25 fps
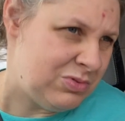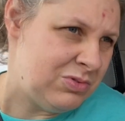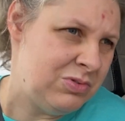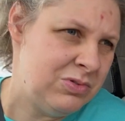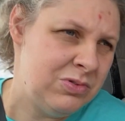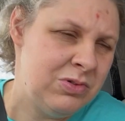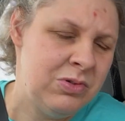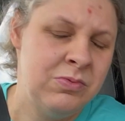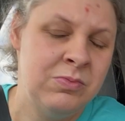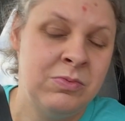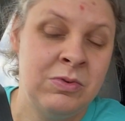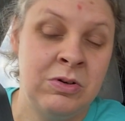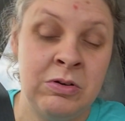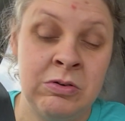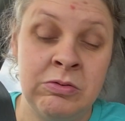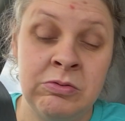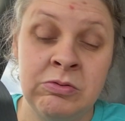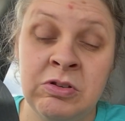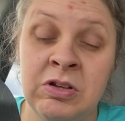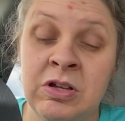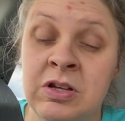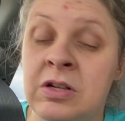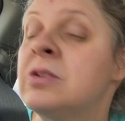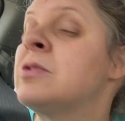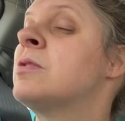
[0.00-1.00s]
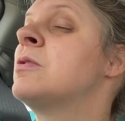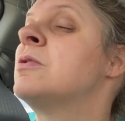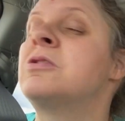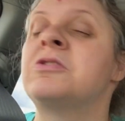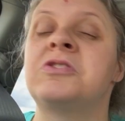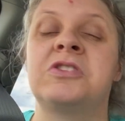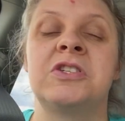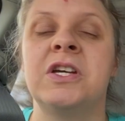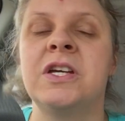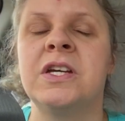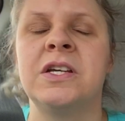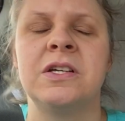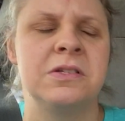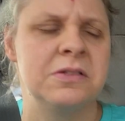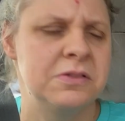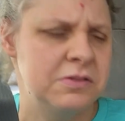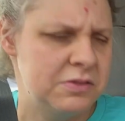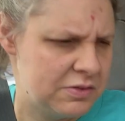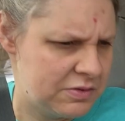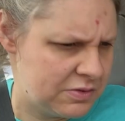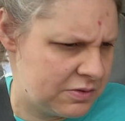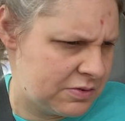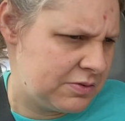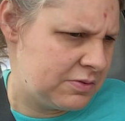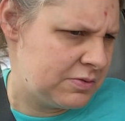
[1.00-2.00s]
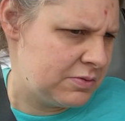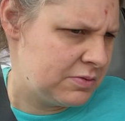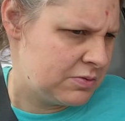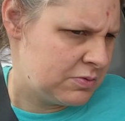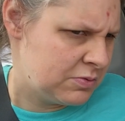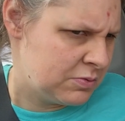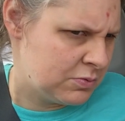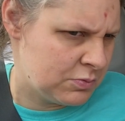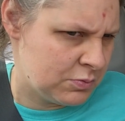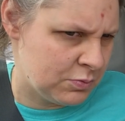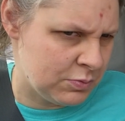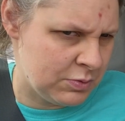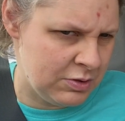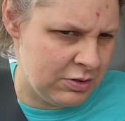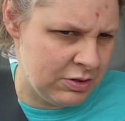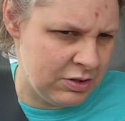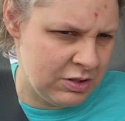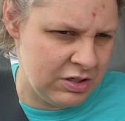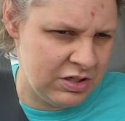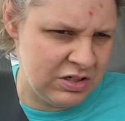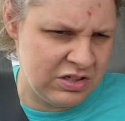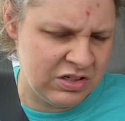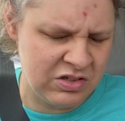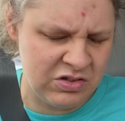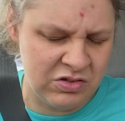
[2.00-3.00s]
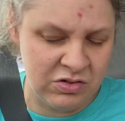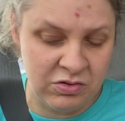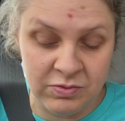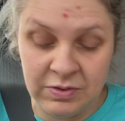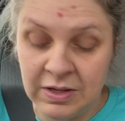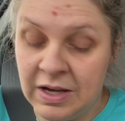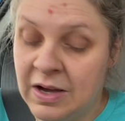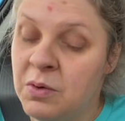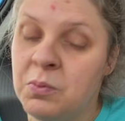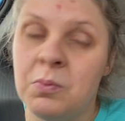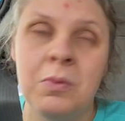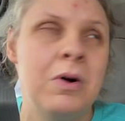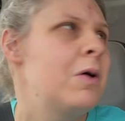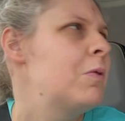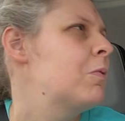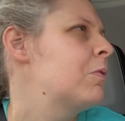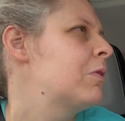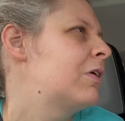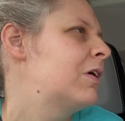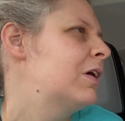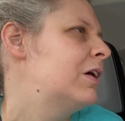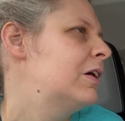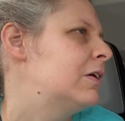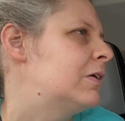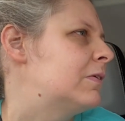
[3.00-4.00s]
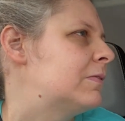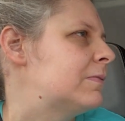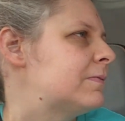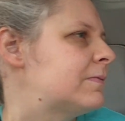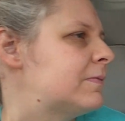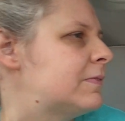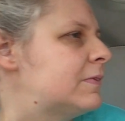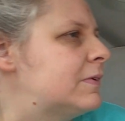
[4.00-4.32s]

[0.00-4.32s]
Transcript: Don't want to take on a chance. We need to do that while we're out.